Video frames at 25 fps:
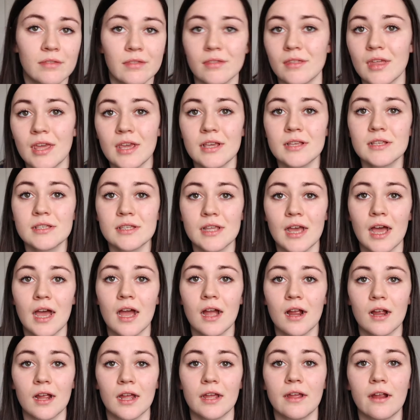things
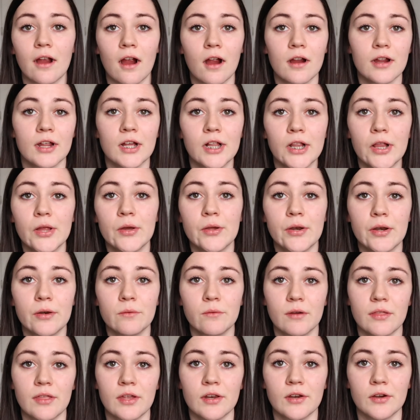that are included
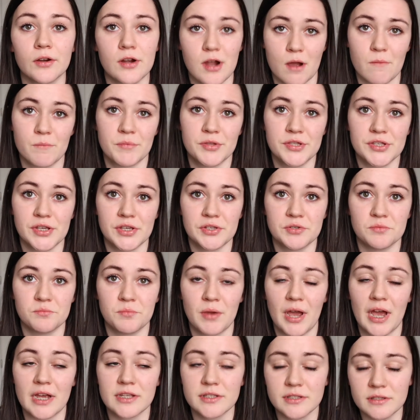within your compensation
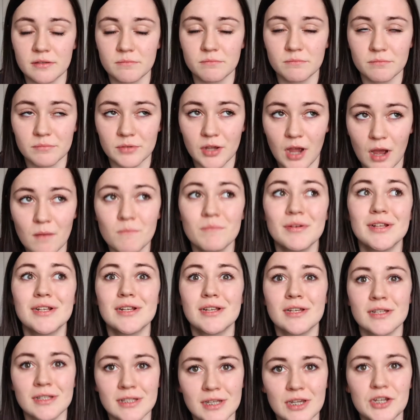pass
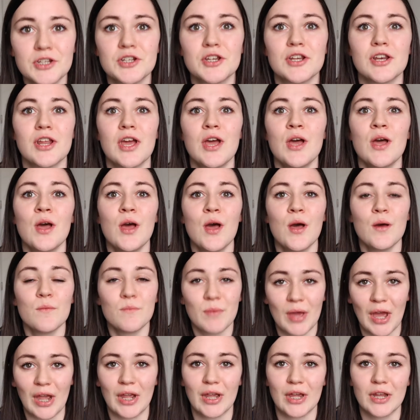compensation
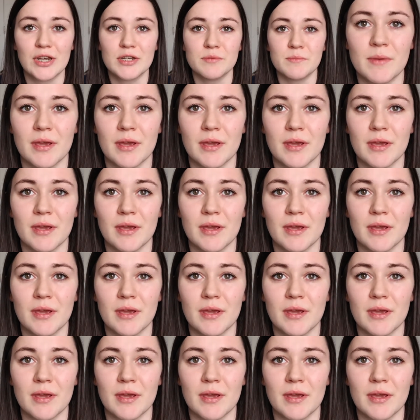package.